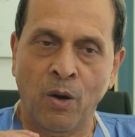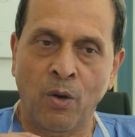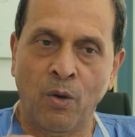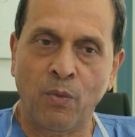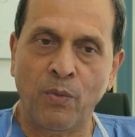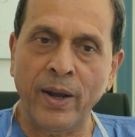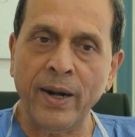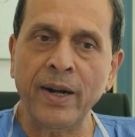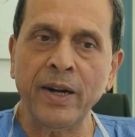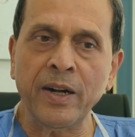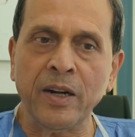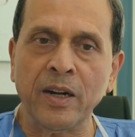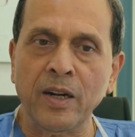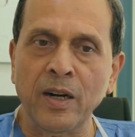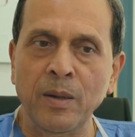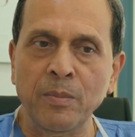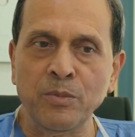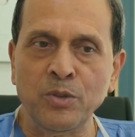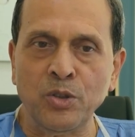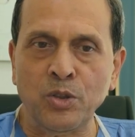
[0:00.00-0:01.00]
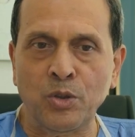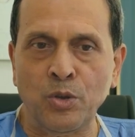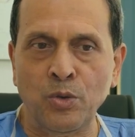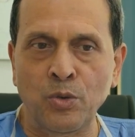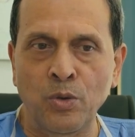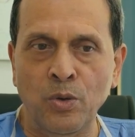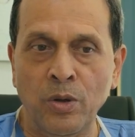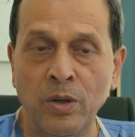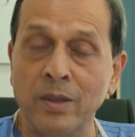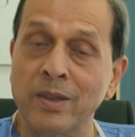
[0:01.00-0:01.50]
When it comes to
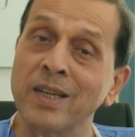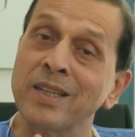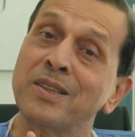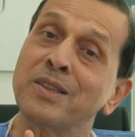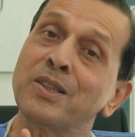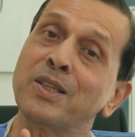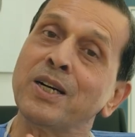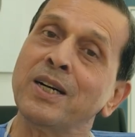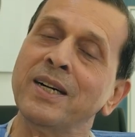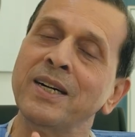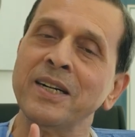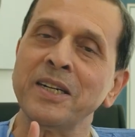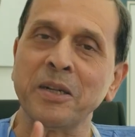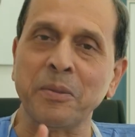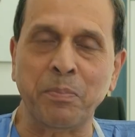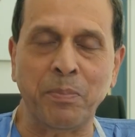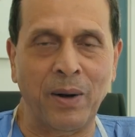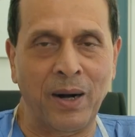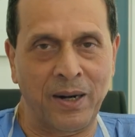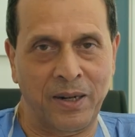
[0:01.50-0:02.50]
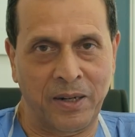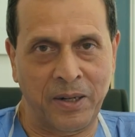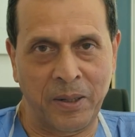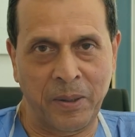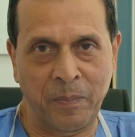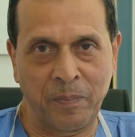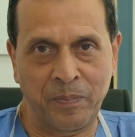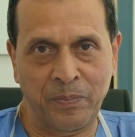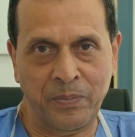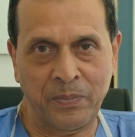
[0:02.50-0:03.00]
the third part,
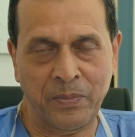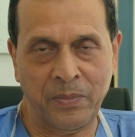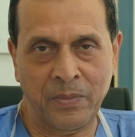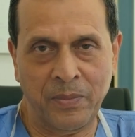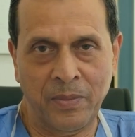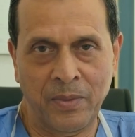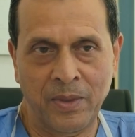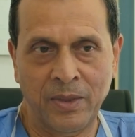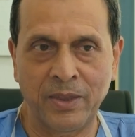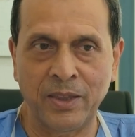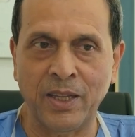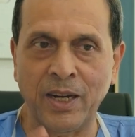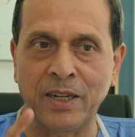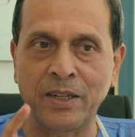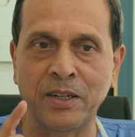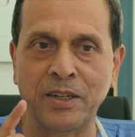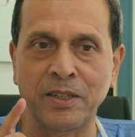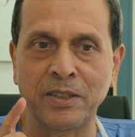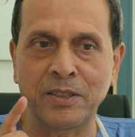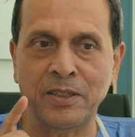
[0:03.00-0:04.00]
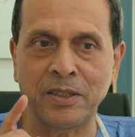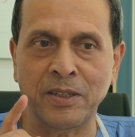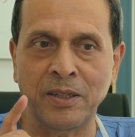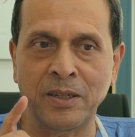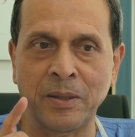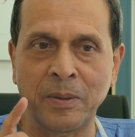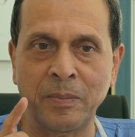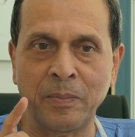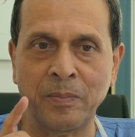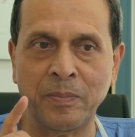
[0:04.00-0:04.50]
that is
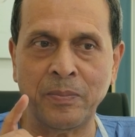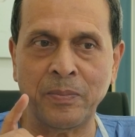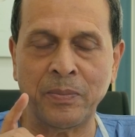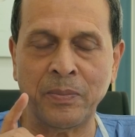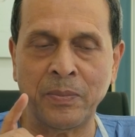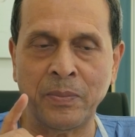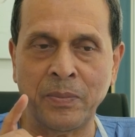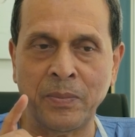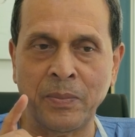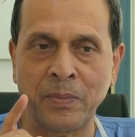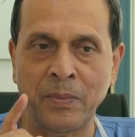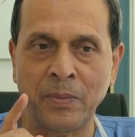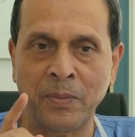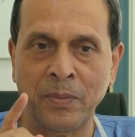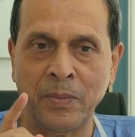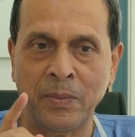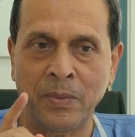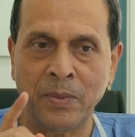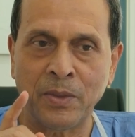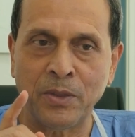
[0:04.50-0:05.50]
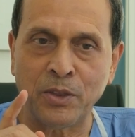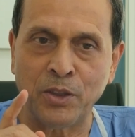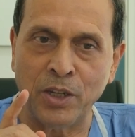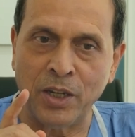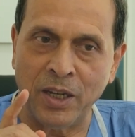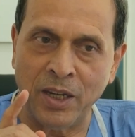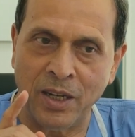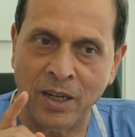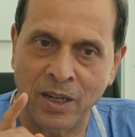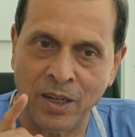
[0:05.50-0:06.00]

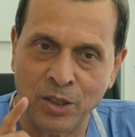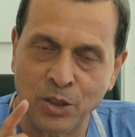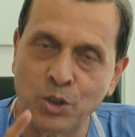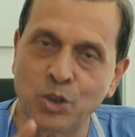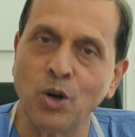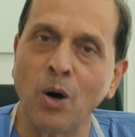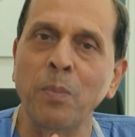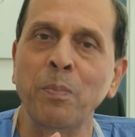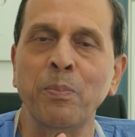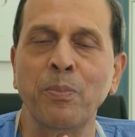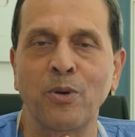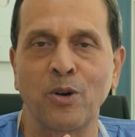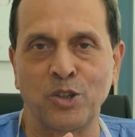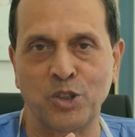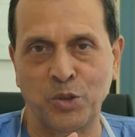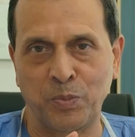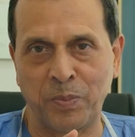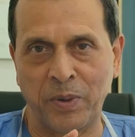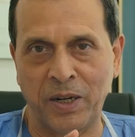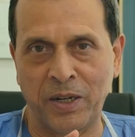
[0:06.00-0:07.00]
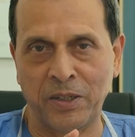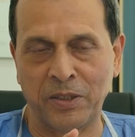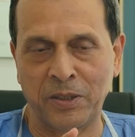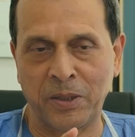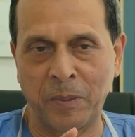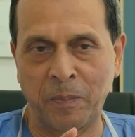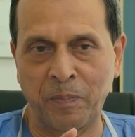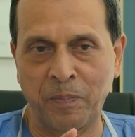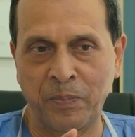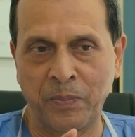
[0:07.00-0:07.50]
the job prospects.
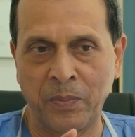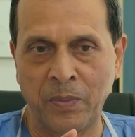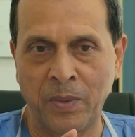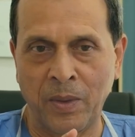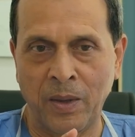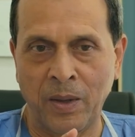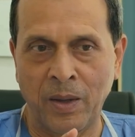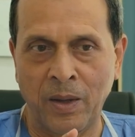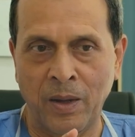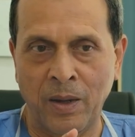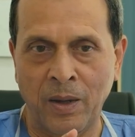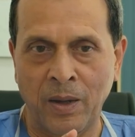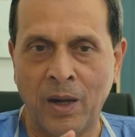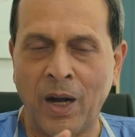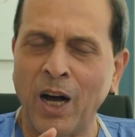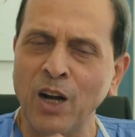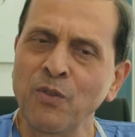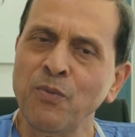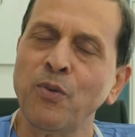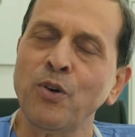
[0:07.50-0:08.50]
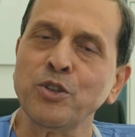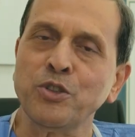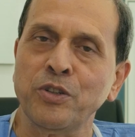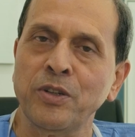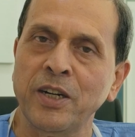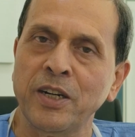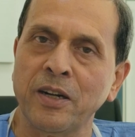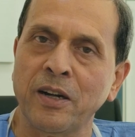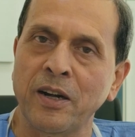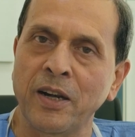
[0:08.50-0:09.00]

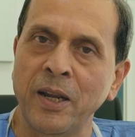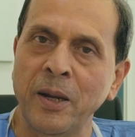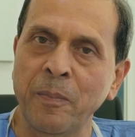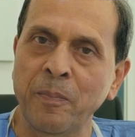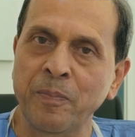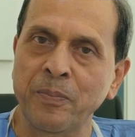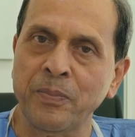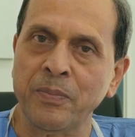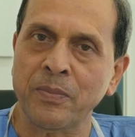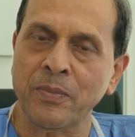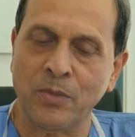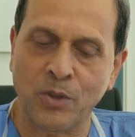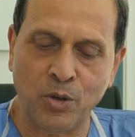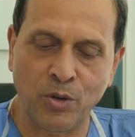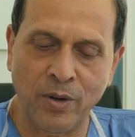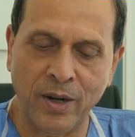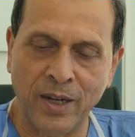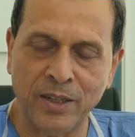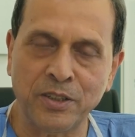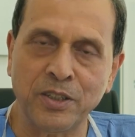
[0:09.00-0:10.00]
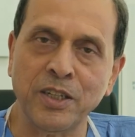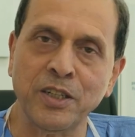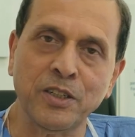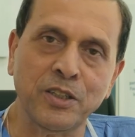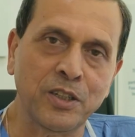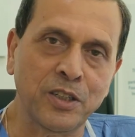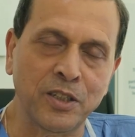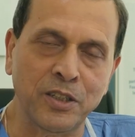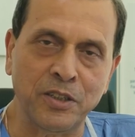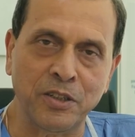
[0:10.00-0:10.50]
Unfortunately, thoracic
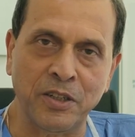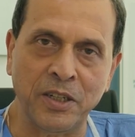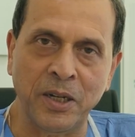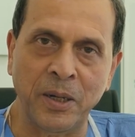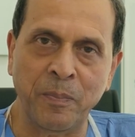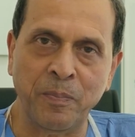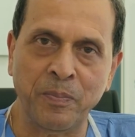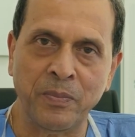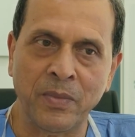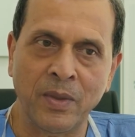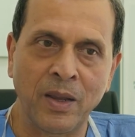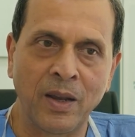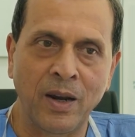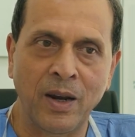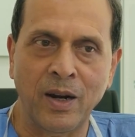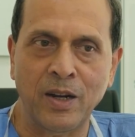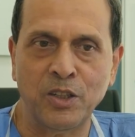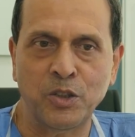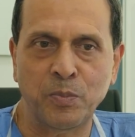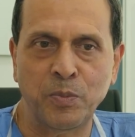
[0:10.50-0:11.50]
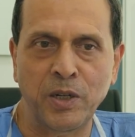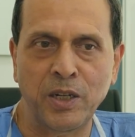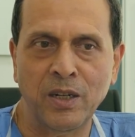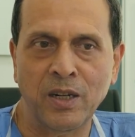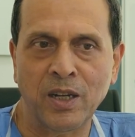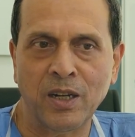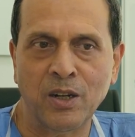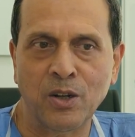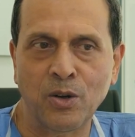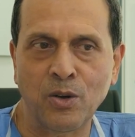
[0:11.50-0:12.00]
surgery has been a
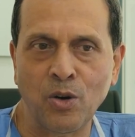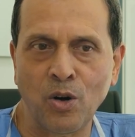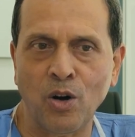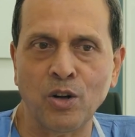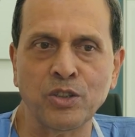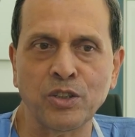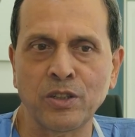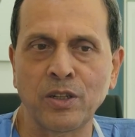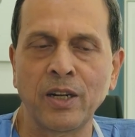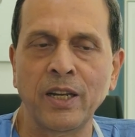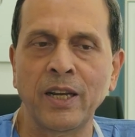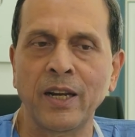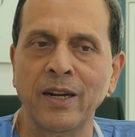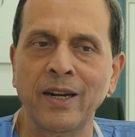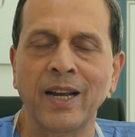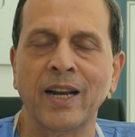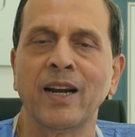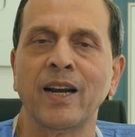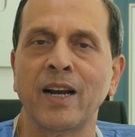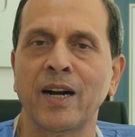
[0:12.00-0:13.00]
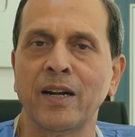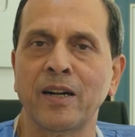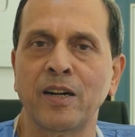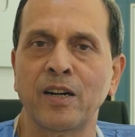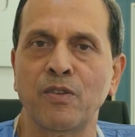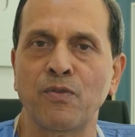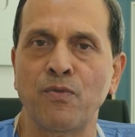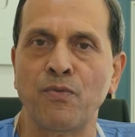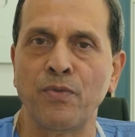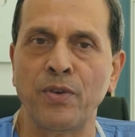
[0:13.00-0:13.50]
grossly
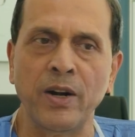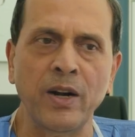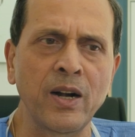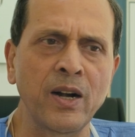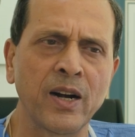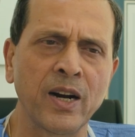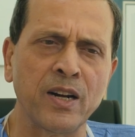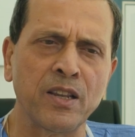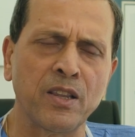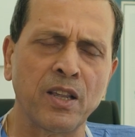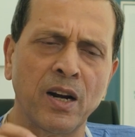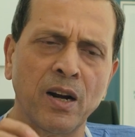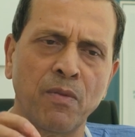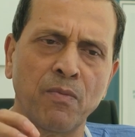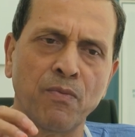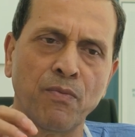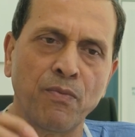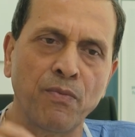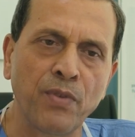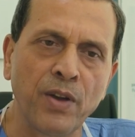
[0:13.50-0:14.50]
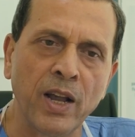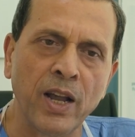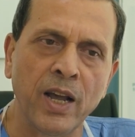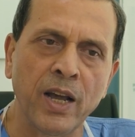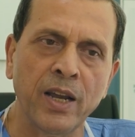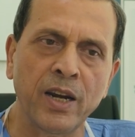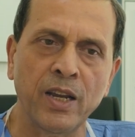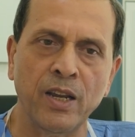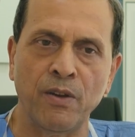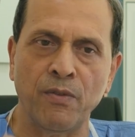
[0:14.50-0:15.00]
neglected field, and there are
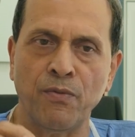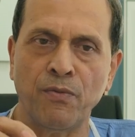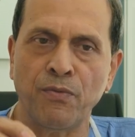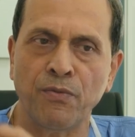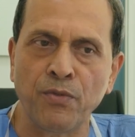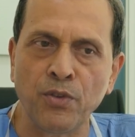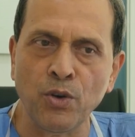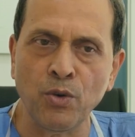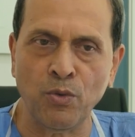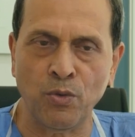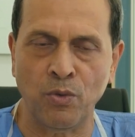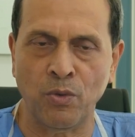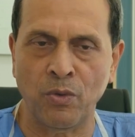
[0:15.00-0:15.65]
very few